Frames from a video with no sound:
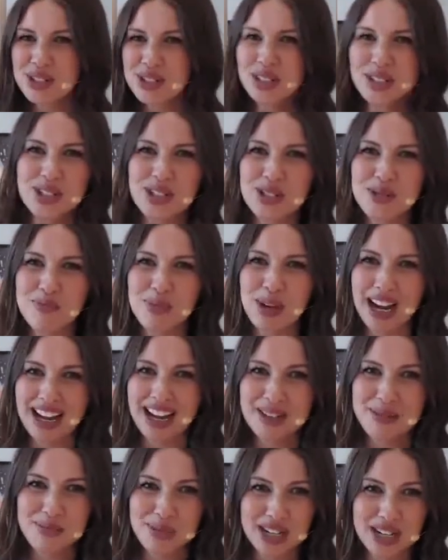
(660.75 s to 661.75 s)
I could just buy
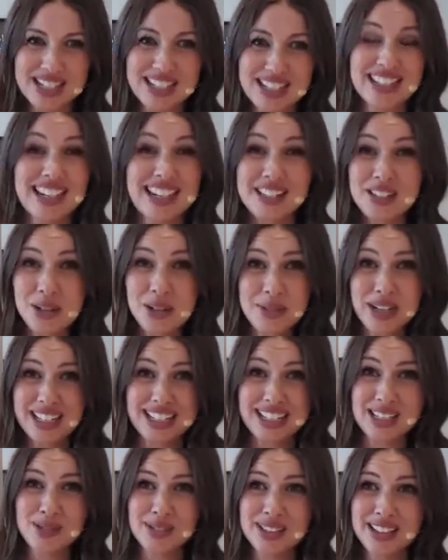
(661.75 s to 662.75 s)
a present that I know my
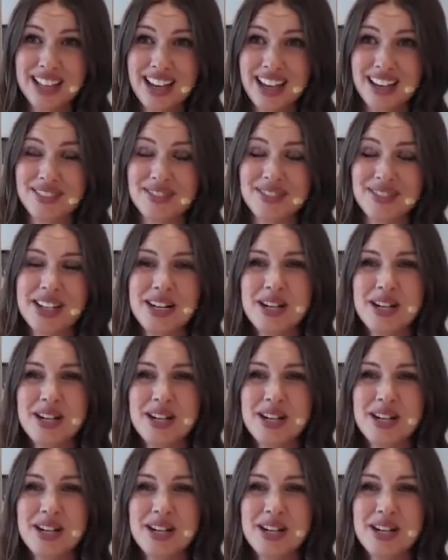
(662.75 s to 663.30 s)
kids would love.